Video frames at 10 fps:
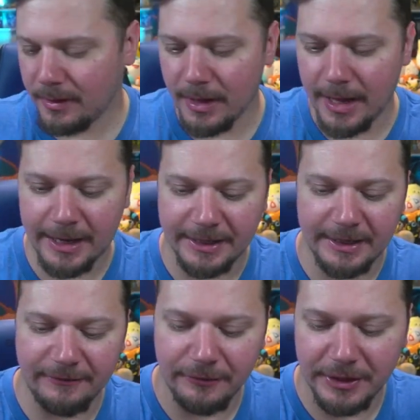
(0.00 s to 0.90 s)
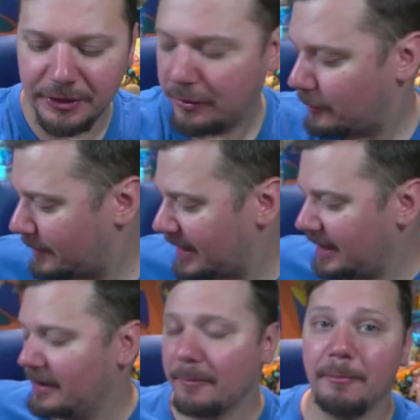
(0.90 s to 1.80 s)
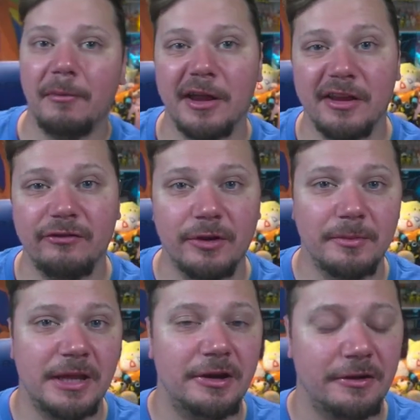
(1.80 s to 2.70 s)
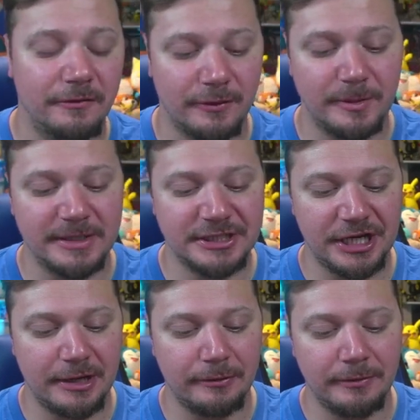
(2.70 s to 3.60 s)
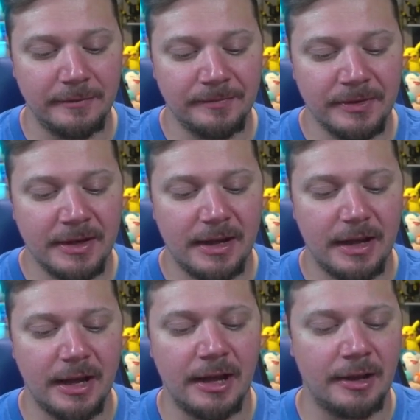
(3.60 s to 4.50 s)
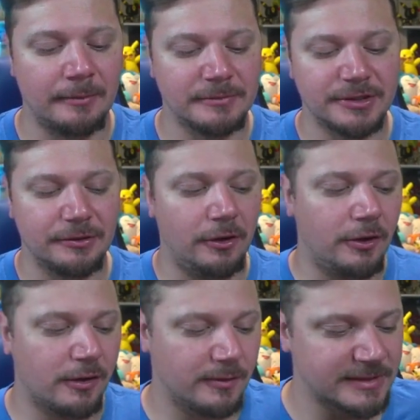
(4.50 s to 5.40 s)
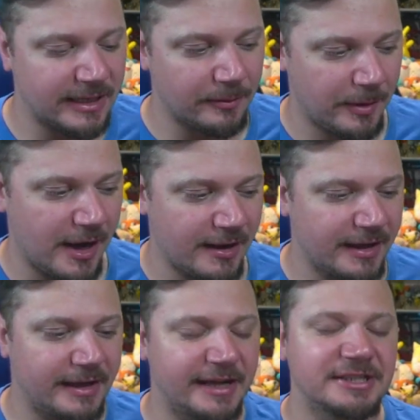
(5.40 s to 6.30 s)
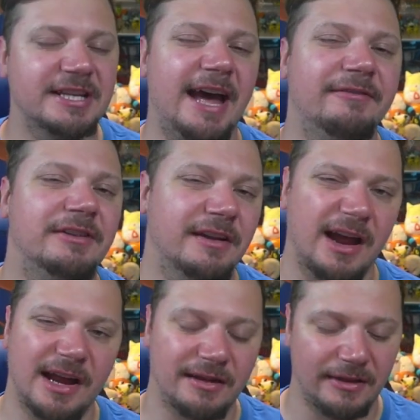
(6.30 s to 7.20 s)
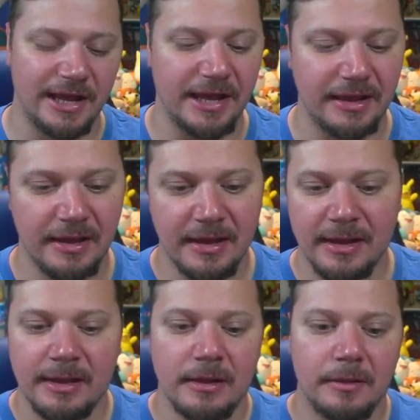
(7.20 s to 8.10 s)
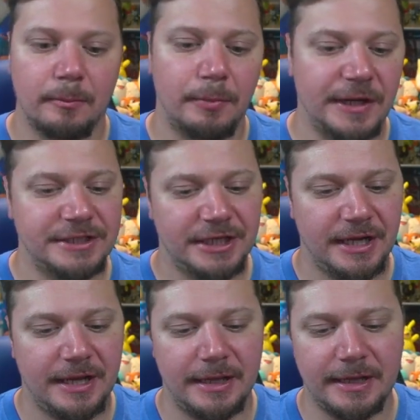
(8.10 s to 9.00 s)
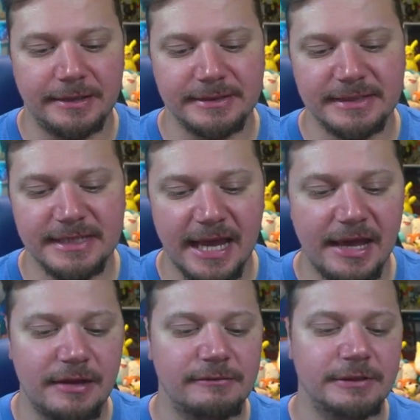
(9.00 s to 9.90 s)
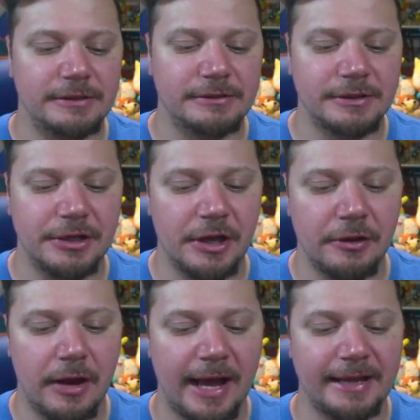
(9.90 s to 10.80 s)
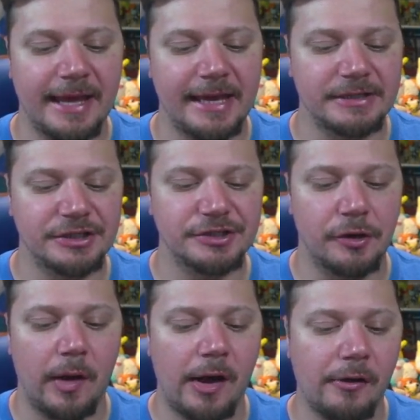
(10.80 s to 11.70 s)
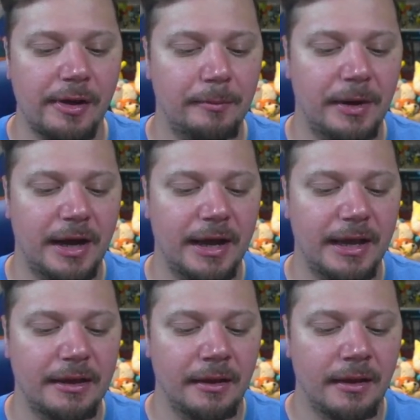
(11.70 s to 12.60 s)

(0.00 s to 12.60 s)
and I definitely don't make money from here, from this channel. So it all comes out of pocket, and I just have to kind of like budget it and save, and you know, I can't just go out and buy